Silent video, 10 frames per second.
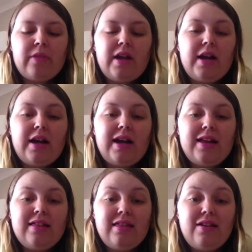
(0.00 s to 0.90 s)
I
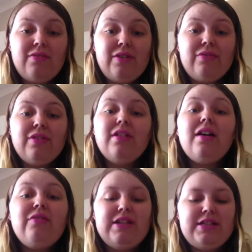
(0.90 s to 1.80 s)
love, love,
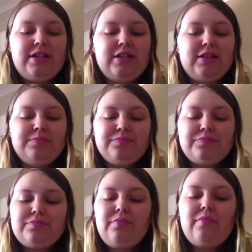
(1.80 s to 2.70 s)
love this color.
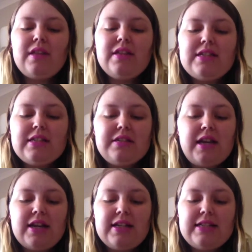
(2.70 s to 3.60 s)
This is,
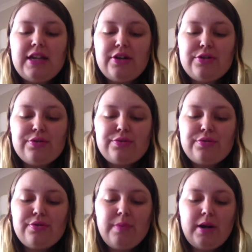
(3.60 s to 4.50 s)
like I said, a
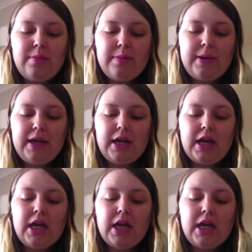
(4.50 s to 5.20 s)
true Barbie pink.